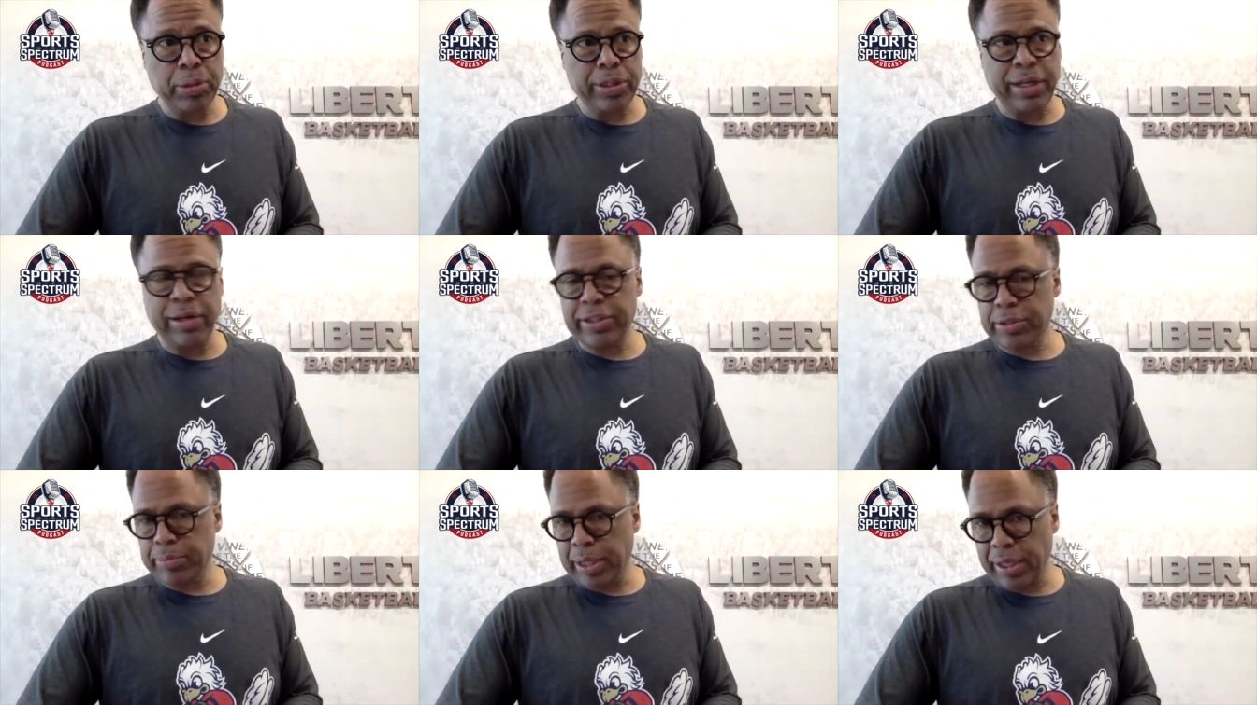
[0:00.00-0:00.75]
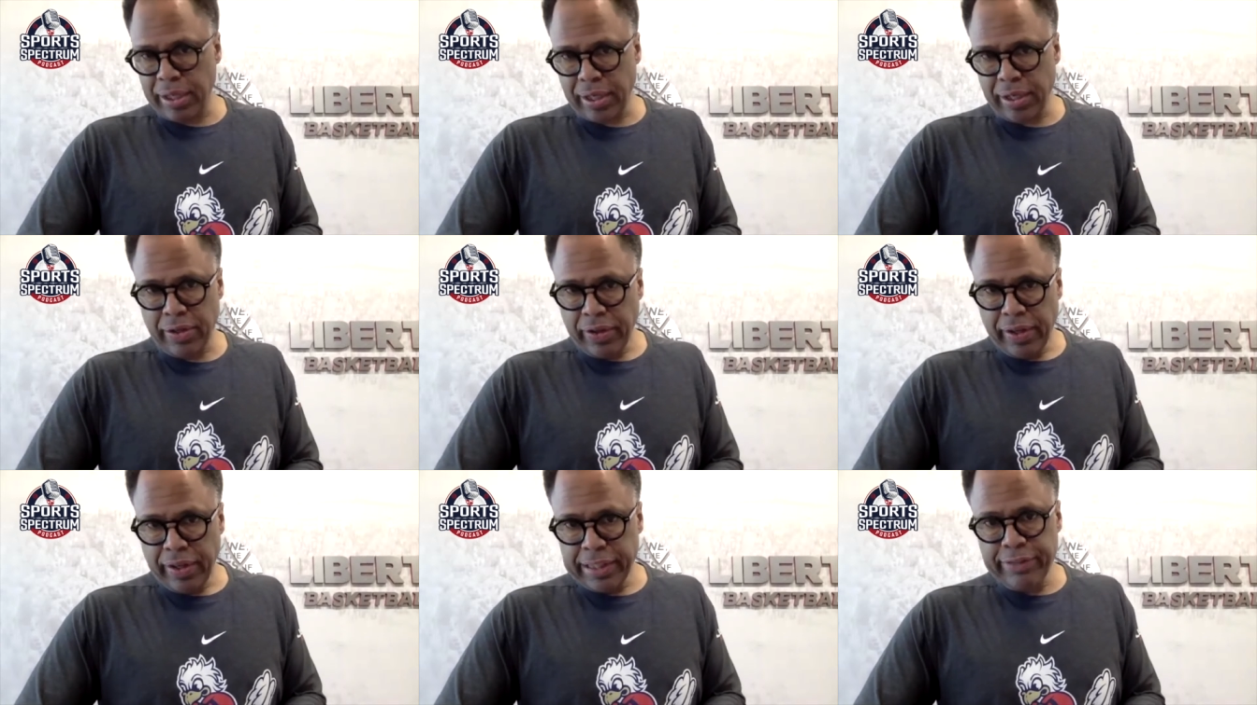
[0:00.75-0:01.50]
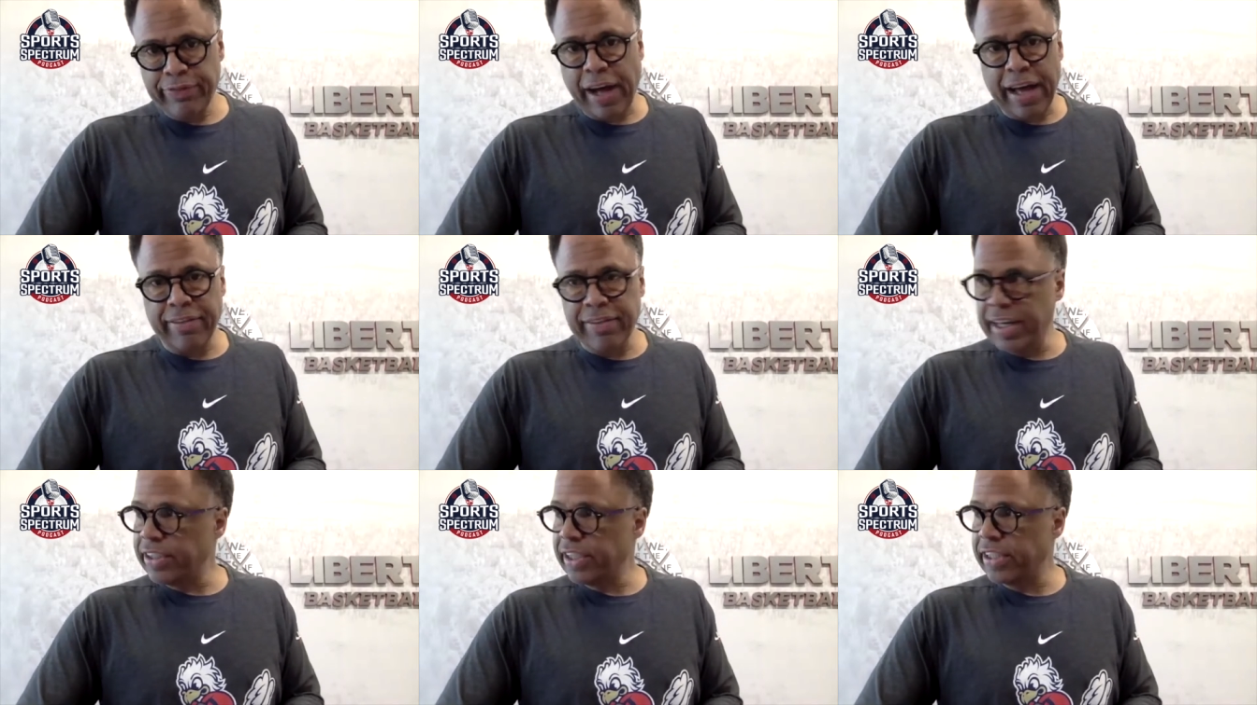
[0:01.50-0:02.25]
Darius McGee, he's
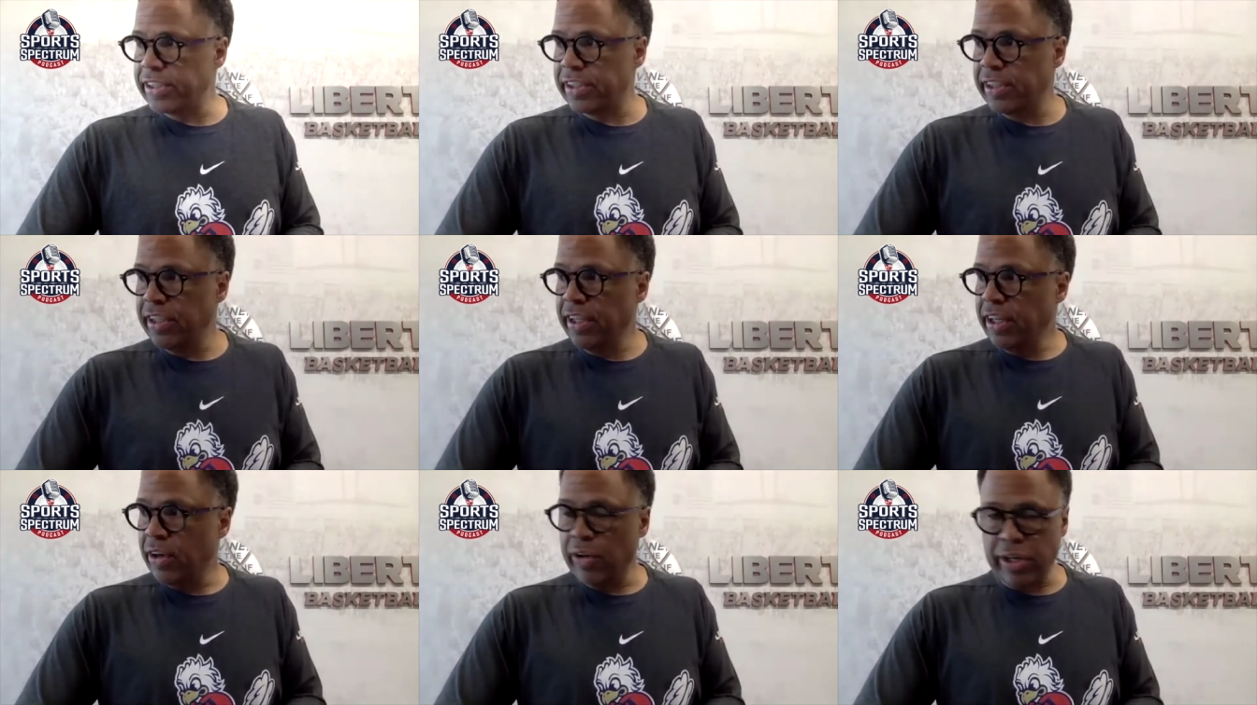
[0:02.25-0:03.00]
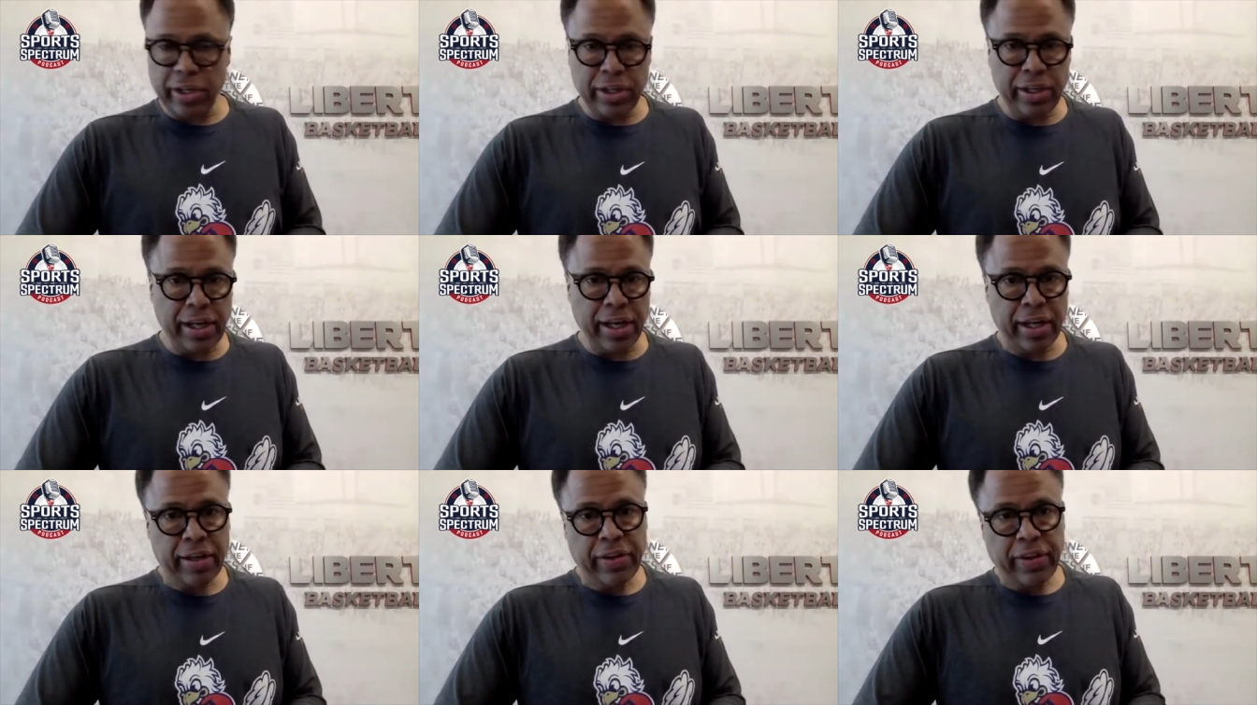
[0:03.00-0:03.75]
5'8", Jason, on a good day.